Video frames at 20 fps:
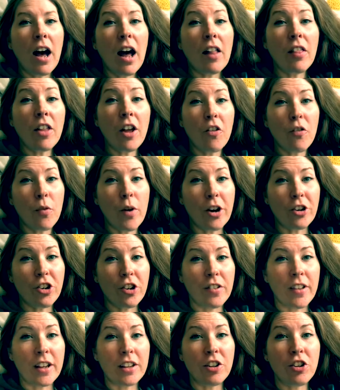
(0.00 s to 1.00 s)
I love
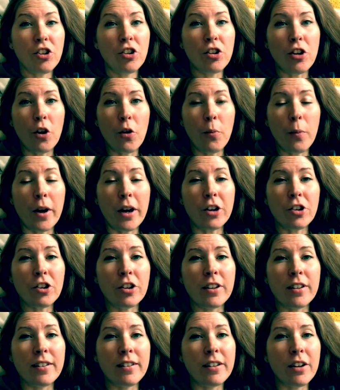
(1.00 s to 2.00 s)
watching that so much.
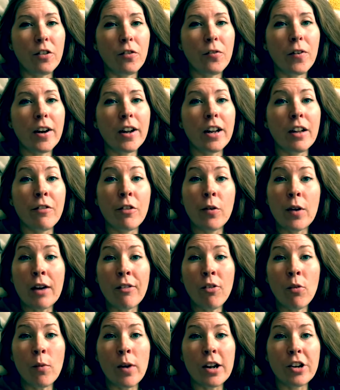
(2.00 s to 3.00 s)
It's so fun. If you
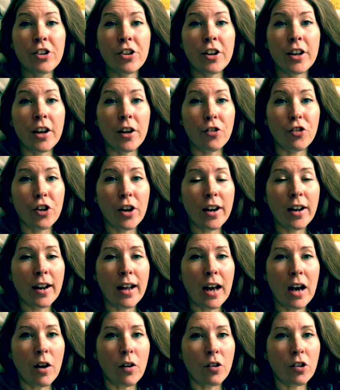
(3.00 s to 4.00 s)
haven't watched it, go check it
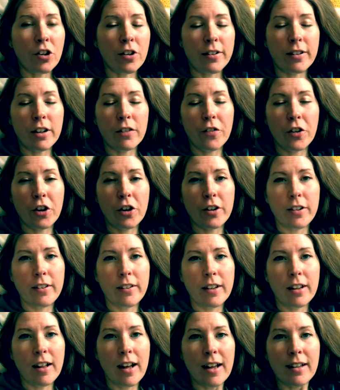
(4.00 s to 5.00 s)
out. Just look for
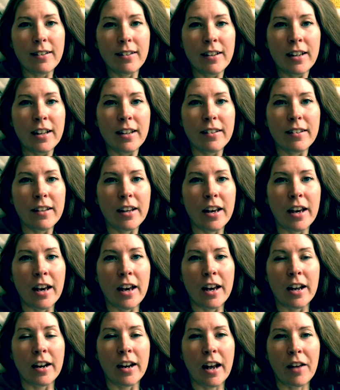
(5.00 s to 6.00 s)
Christy Glass Knits,
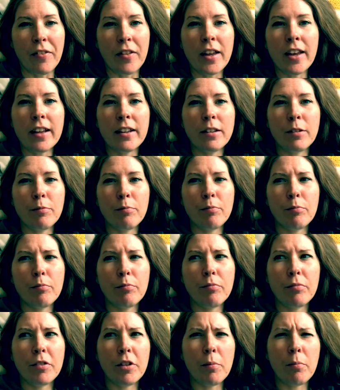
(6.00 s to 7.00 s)
and I think it's
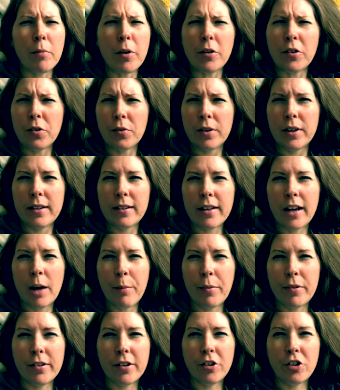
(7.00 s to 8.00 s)
the most recent
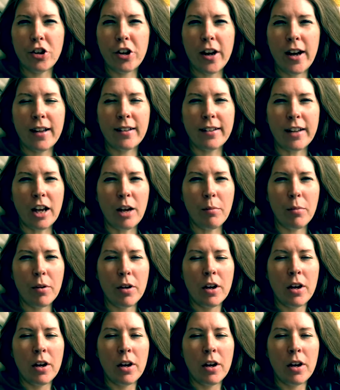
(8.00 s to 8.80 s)
episode she has up.